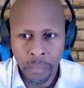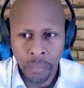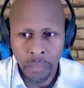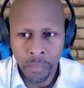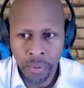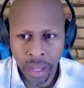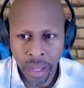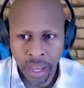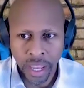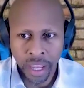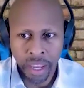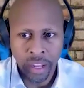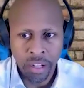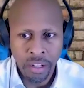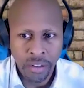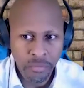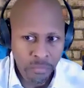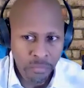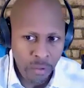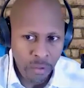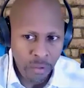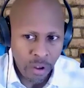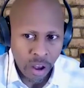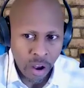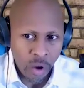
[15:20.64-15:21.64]
played
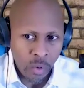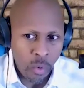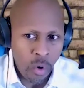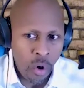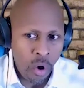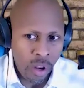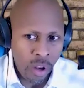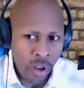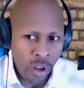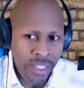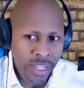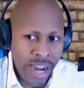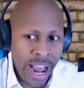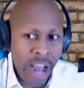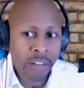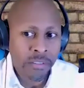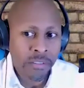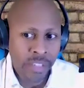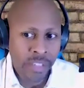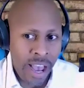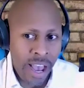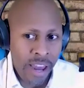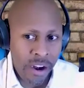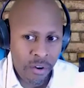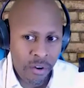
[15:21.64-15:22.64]
a role as an
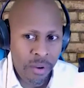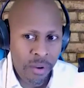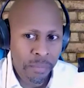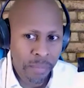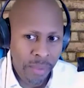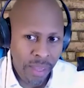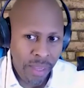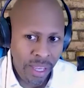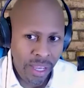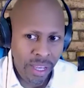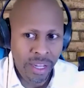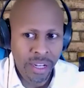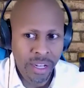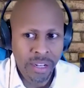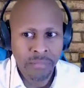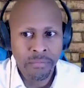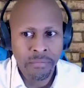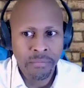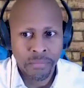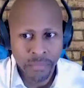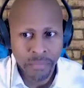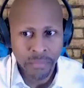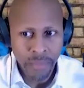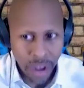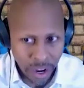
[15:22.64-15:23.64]
outsider in being
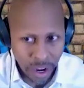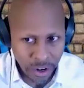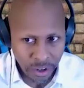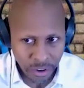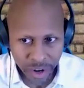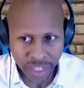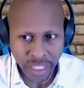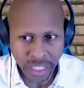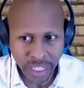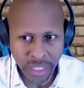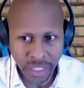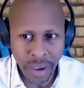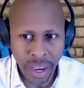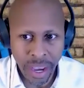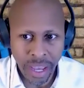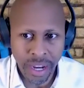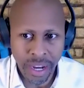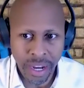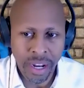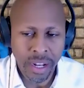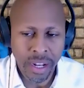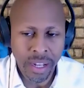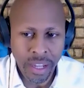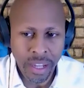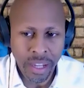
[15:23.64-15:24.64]

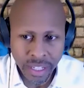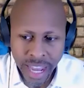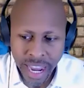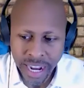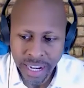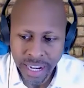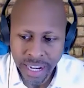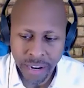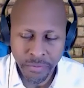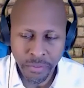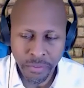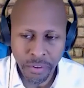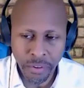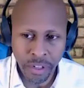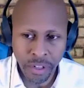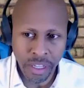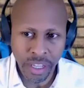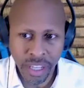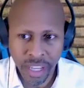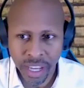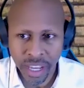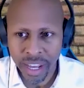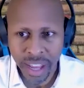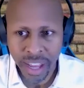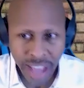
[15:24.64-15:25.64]
underestimated and looked at
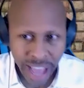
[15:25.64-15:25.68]
differently,